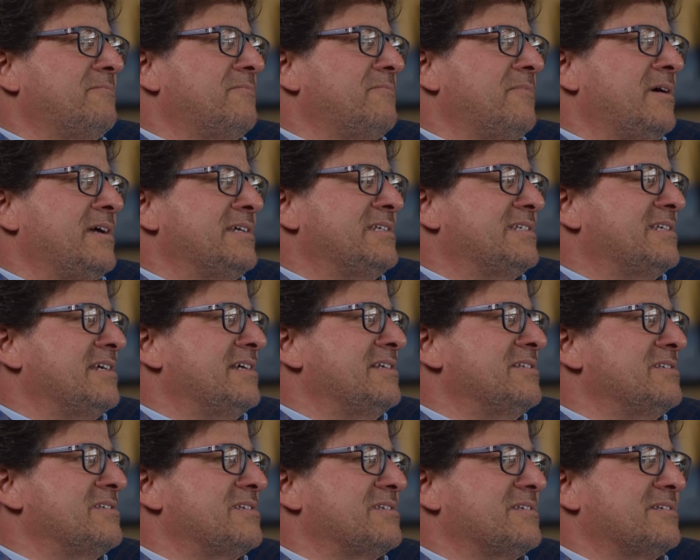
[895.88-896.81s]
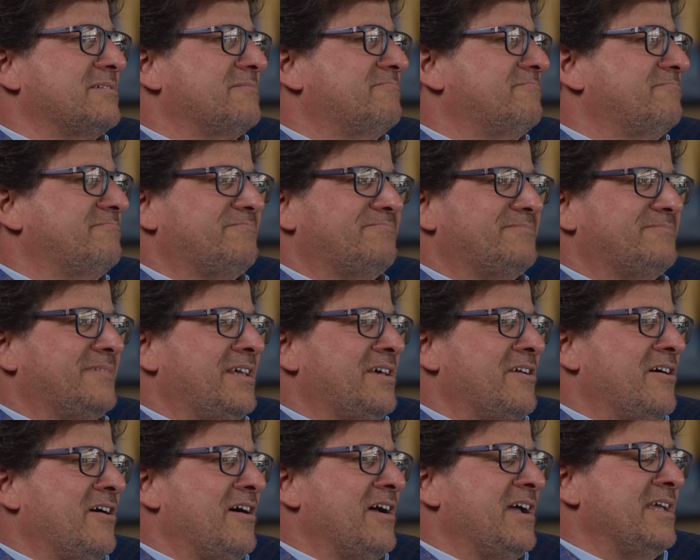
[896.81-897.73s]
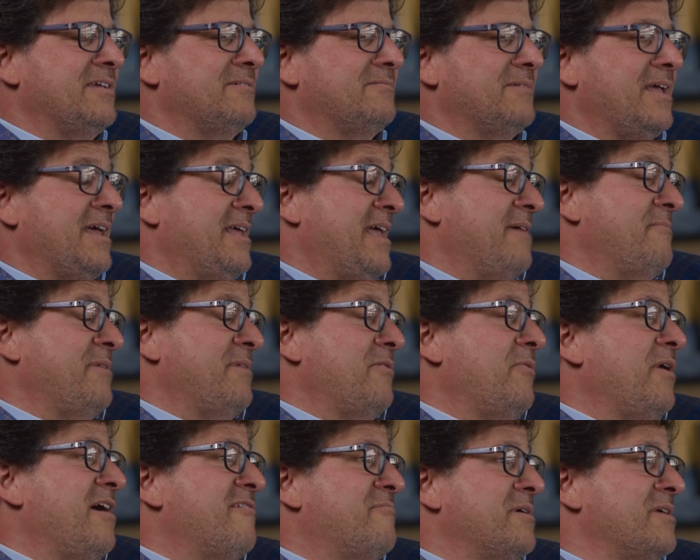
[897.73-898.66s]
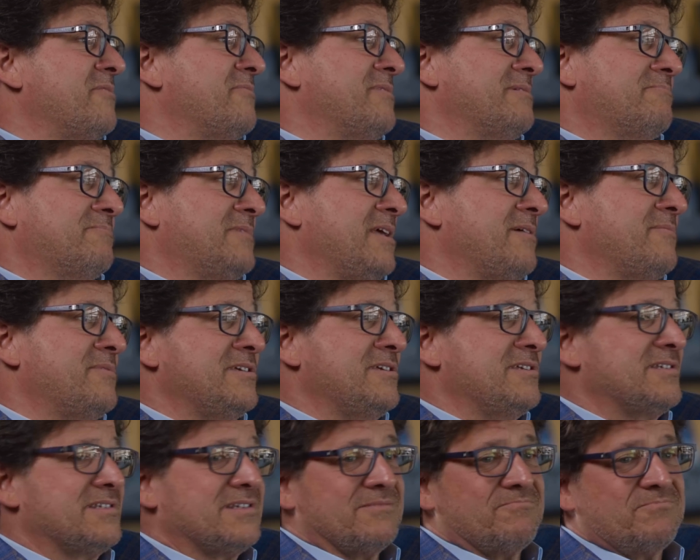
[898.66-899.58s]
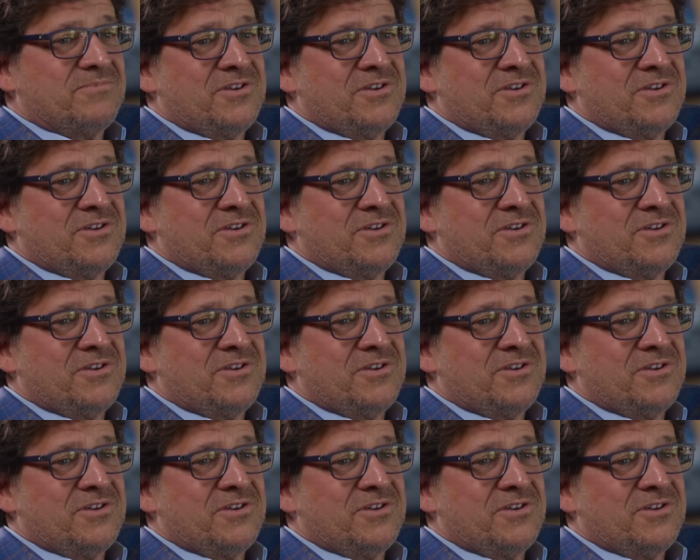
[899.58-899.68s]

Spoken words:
my sons and I, and my wife, by the way, Debbie is a